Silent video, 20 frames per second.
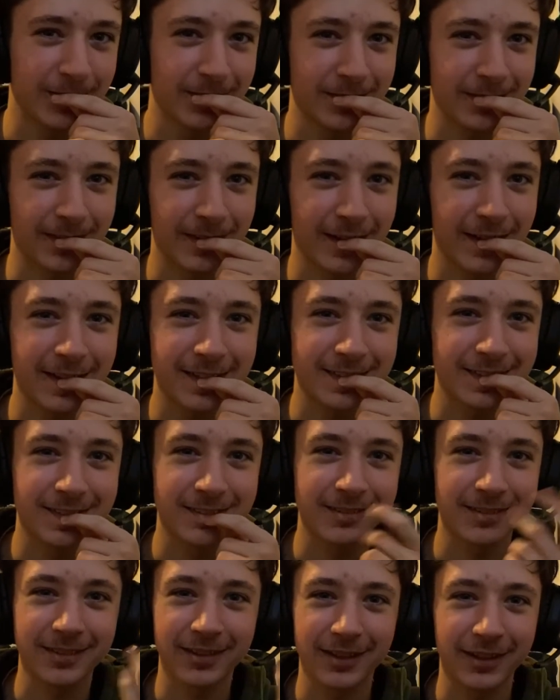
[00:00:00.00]
nah,
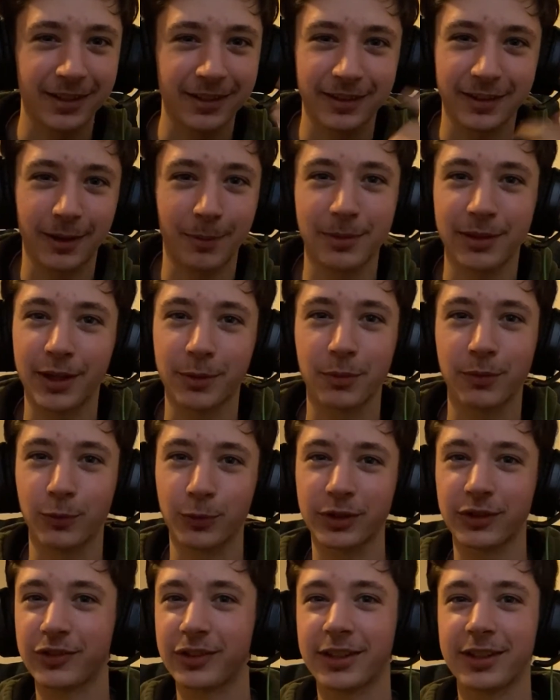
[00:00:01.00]
it's I mean, like we've
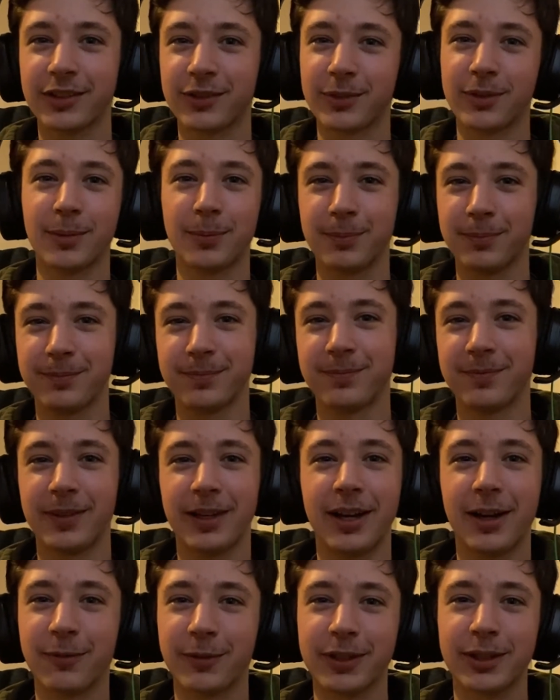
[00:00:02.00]
already said,
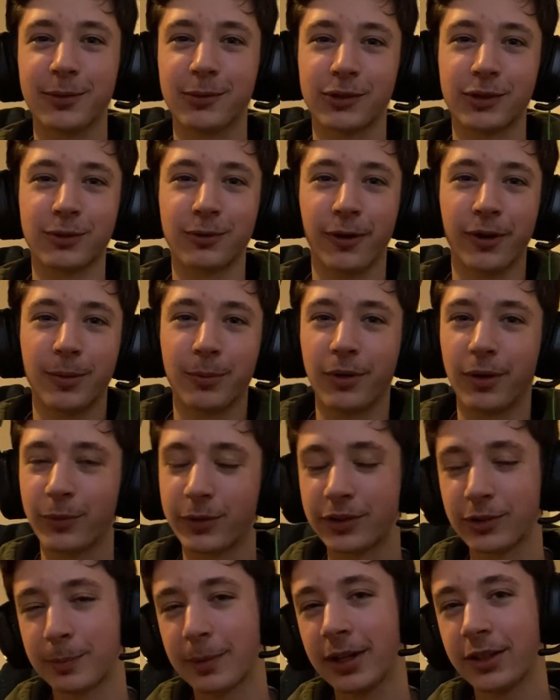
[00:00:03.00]
I think it was incredible. I think
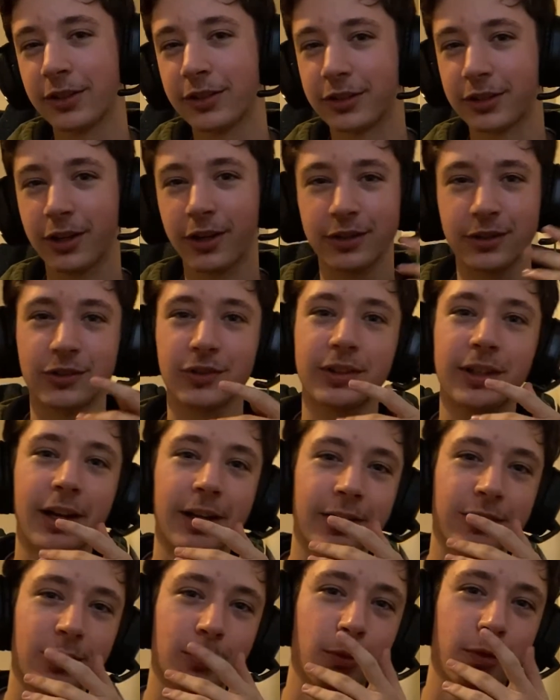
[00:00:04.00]
it's better than the Guardians of the
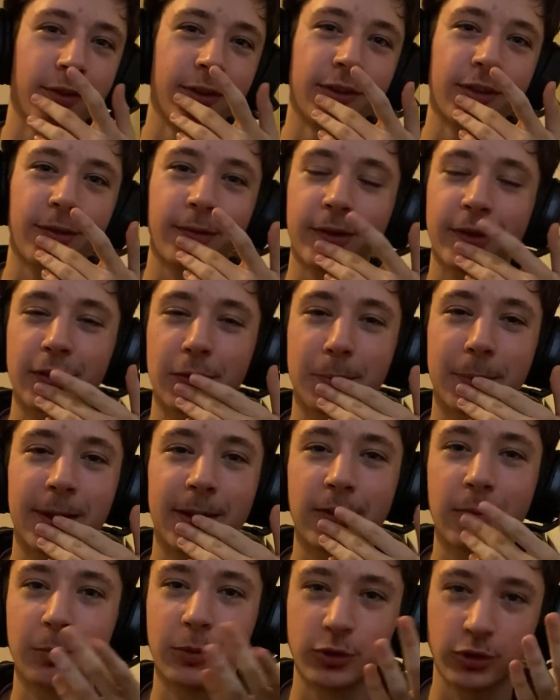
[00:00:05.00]
Galaxy movies. I think it's better
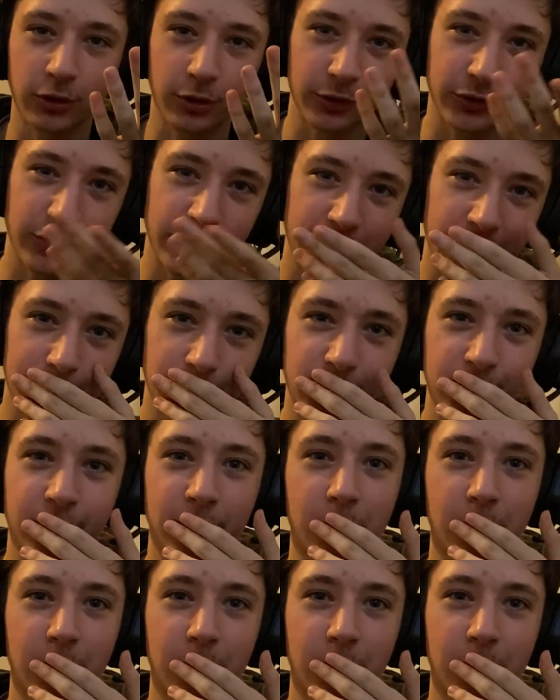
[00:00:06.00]
than the majority of the MCU